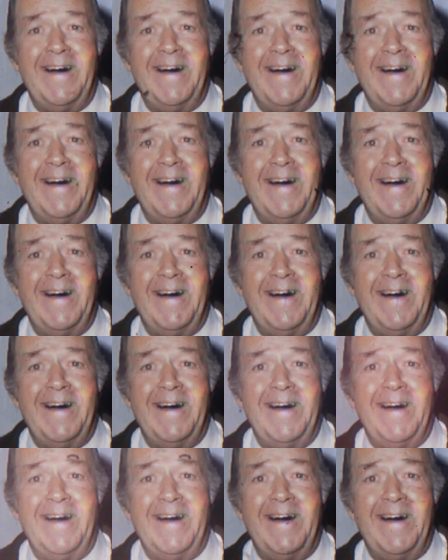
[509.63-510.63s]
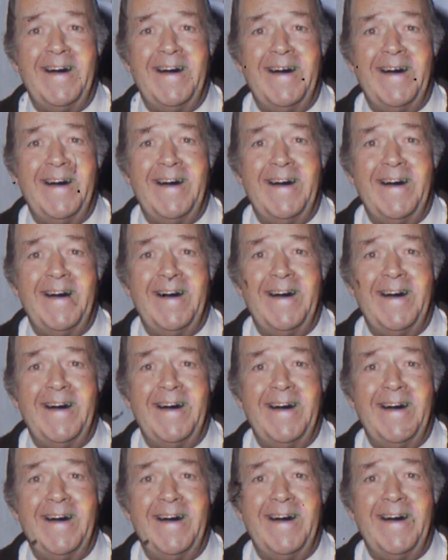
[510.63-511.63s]
the toons alongside his brother
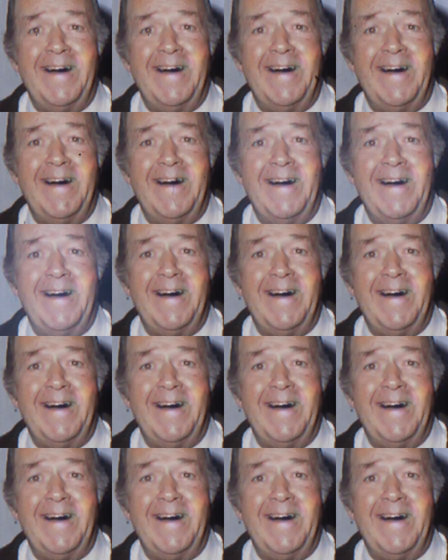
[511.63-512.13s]
and co-worker